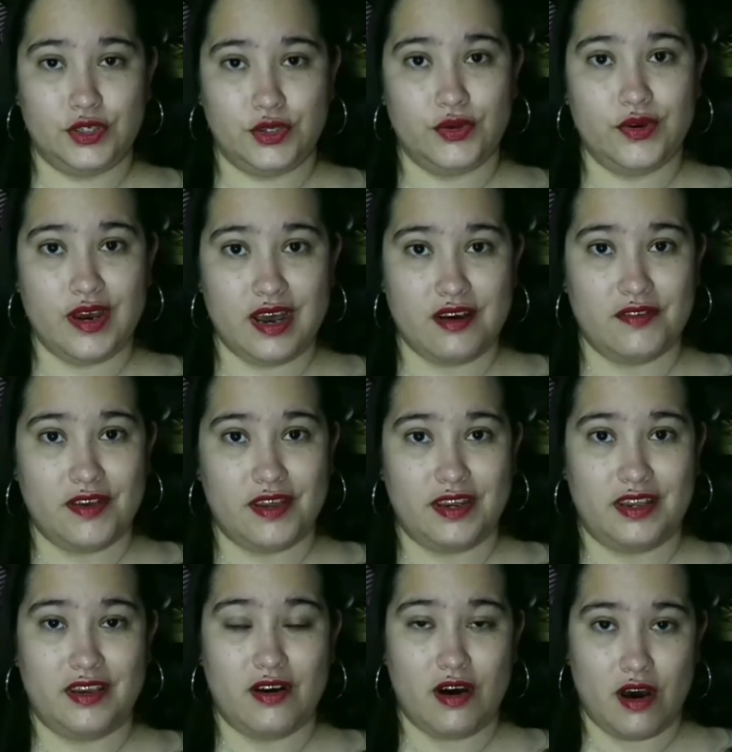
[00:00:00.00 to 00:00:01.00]
Do you have
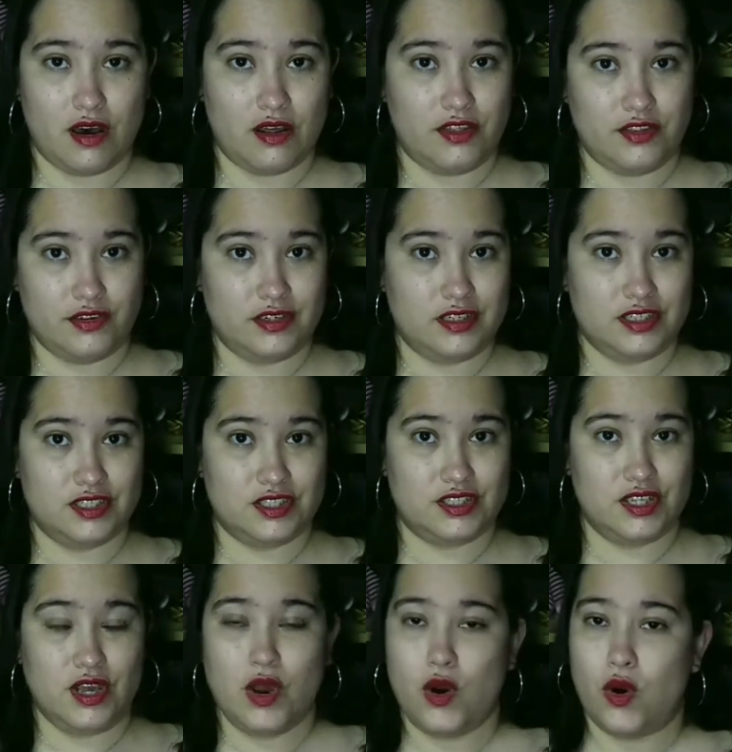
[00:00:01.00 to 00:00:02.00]
any
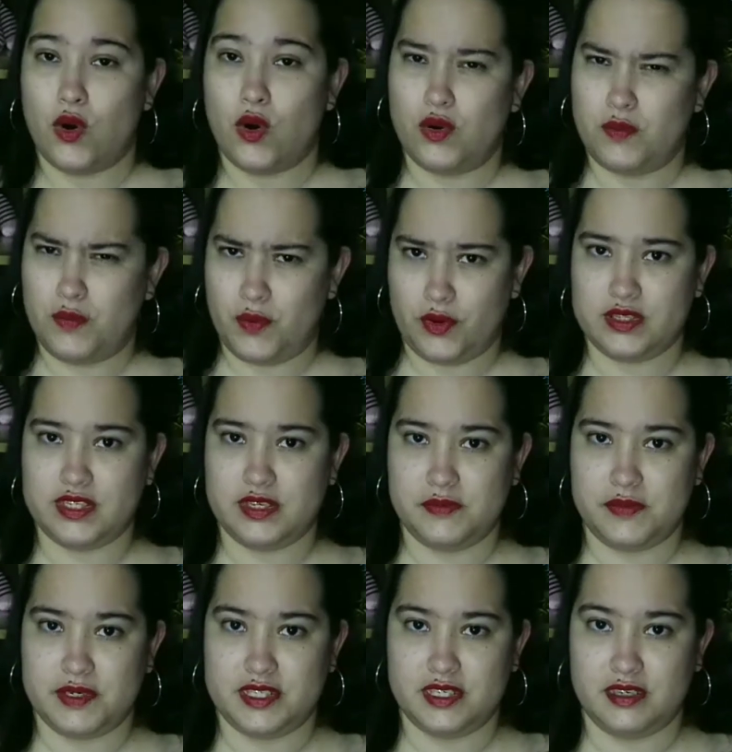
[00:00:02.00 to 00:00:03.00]
authors or books
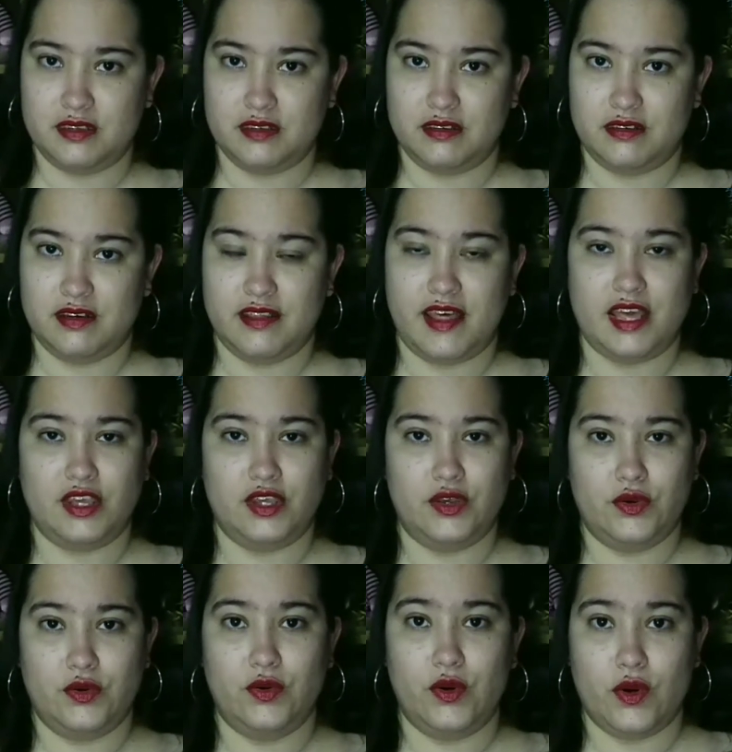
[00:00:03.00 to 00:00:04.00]
in particular
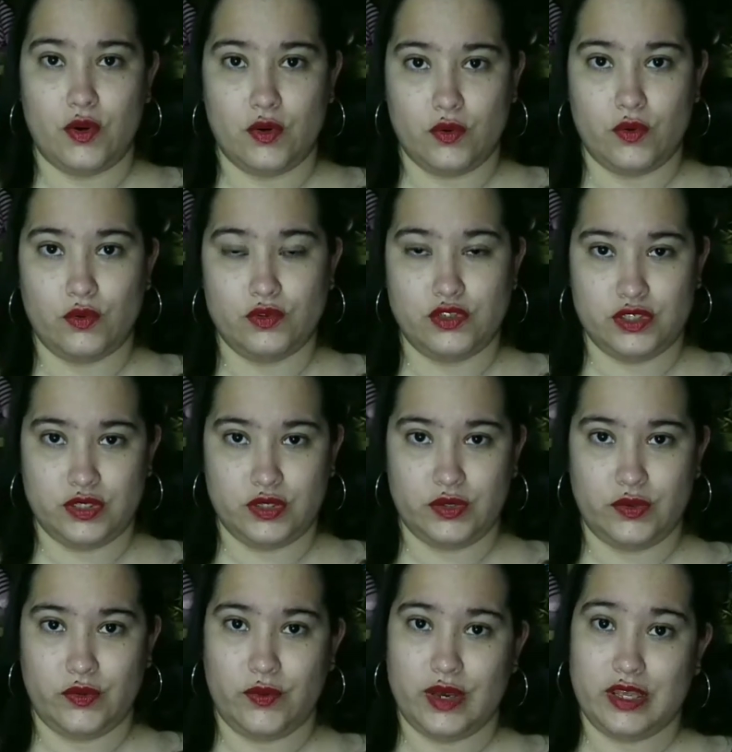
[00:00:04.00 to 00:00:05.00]
that you go
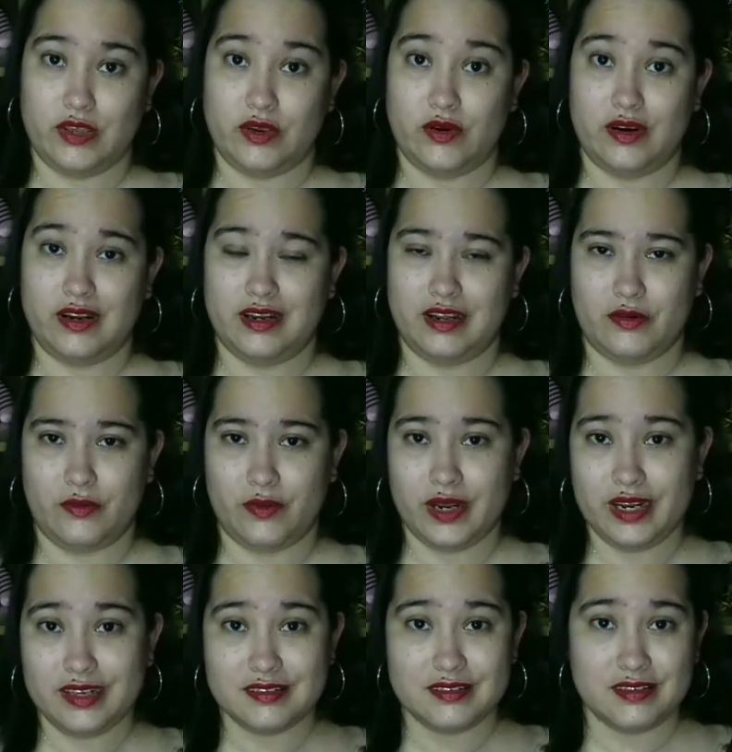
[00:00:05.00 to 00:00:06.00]
to when you're in a
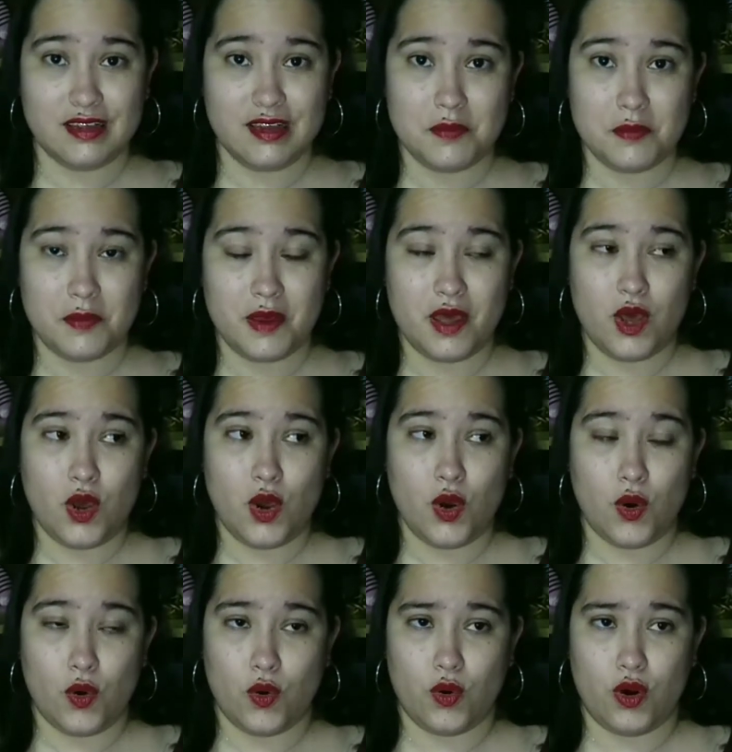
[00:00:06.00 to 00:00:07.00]
reading slump?
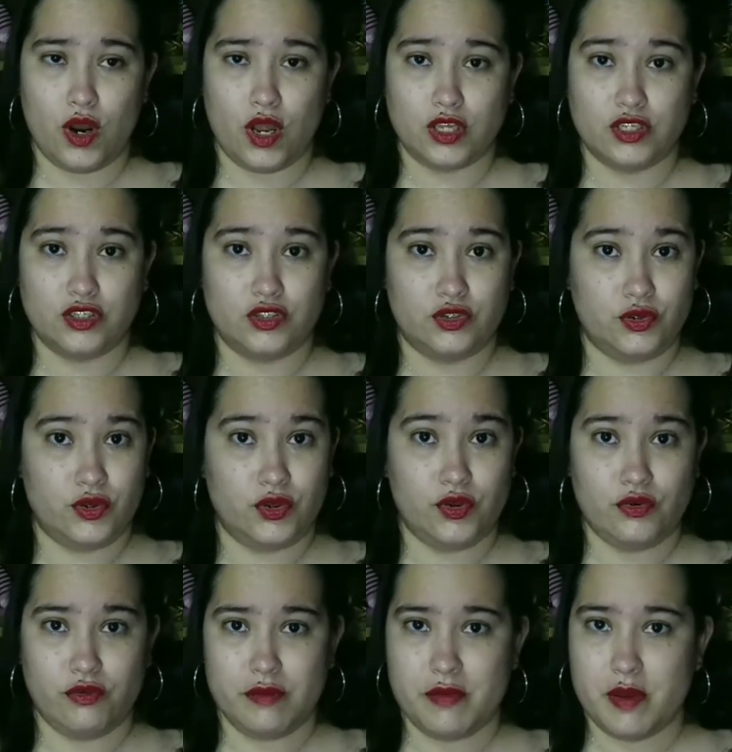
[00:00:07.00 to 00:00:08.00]
Or do
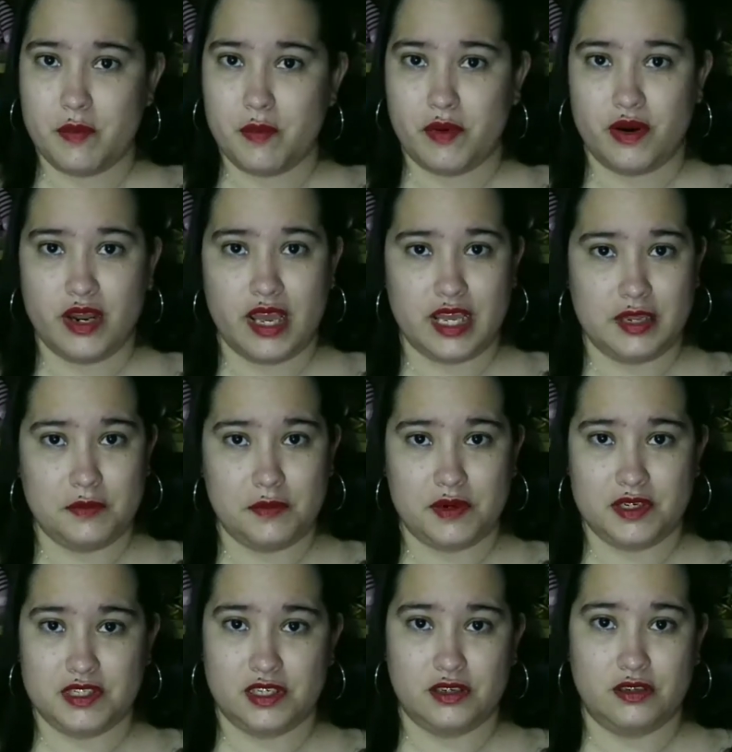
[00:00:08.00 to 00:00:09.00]
you remember any
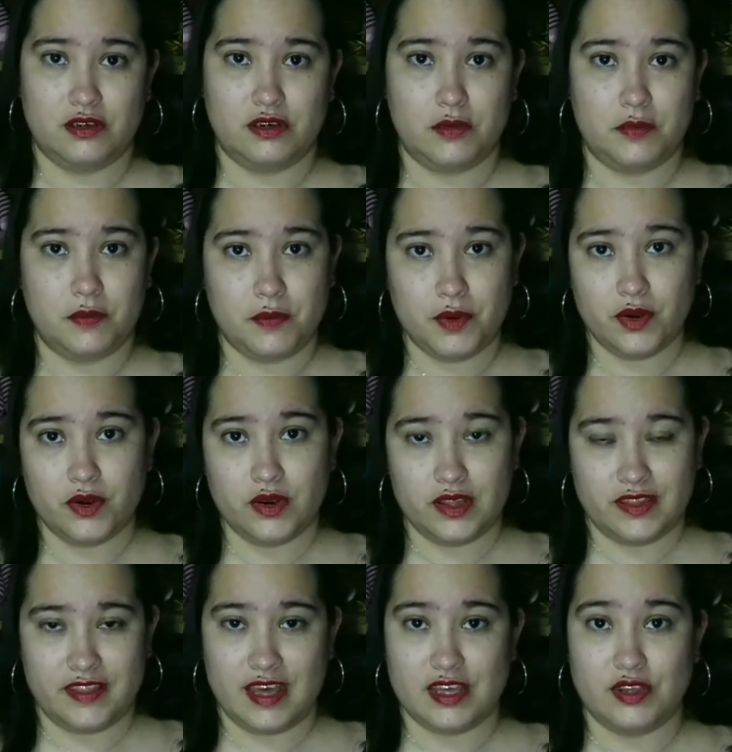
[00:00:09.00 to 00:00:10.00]
particular
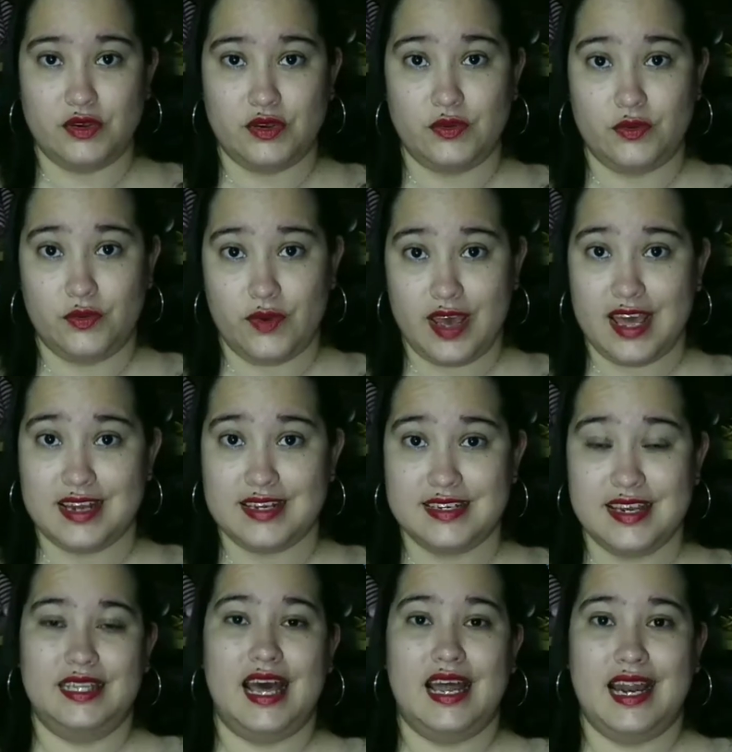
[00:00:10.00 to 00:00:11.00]
book that you
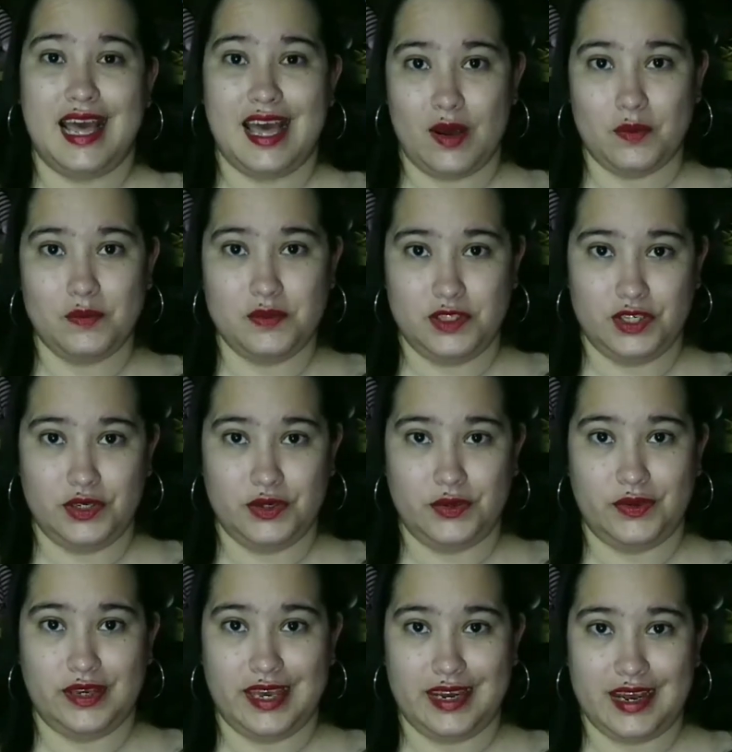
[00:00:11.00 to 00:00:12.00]
read that helped
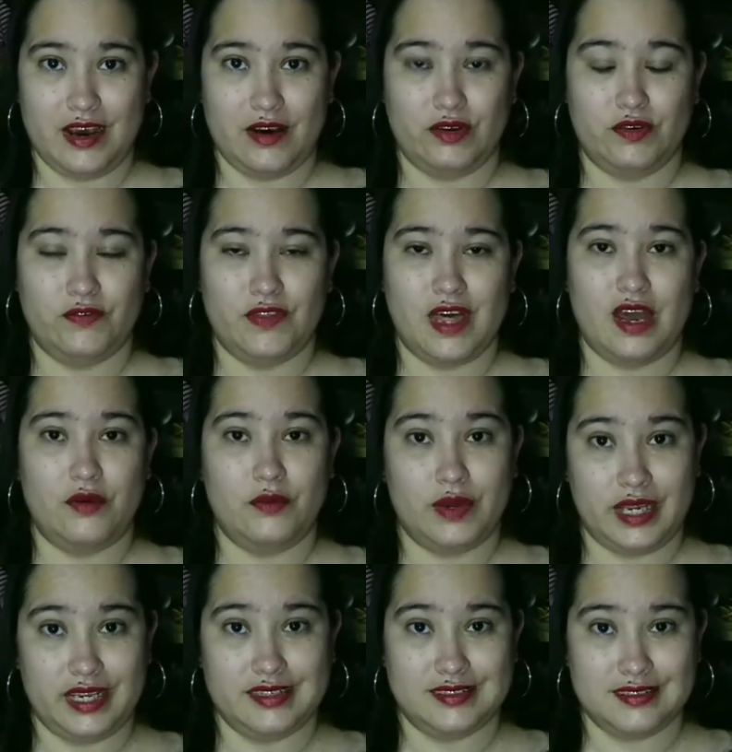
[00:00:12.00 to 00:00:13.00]
you get out of that
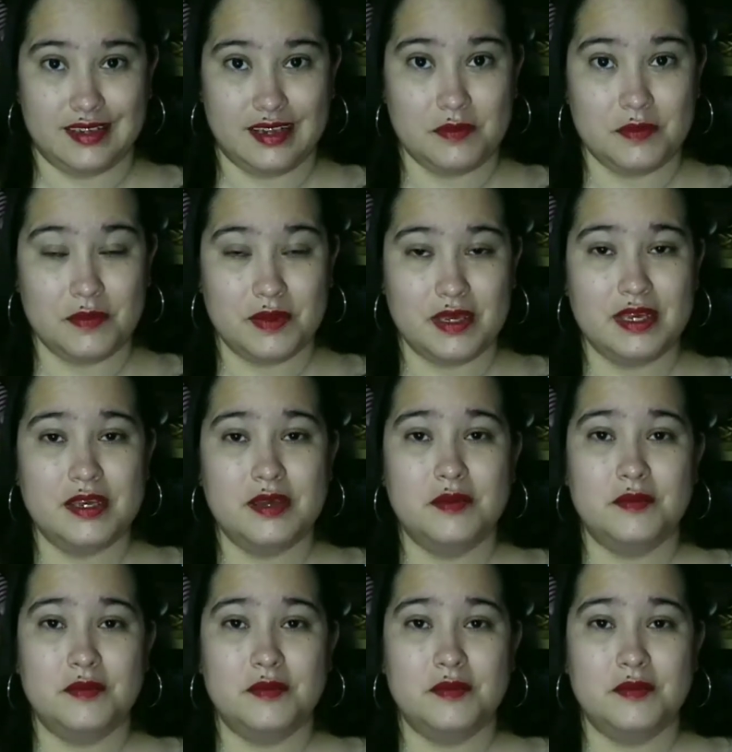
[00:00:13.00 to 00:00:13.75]
reading slump?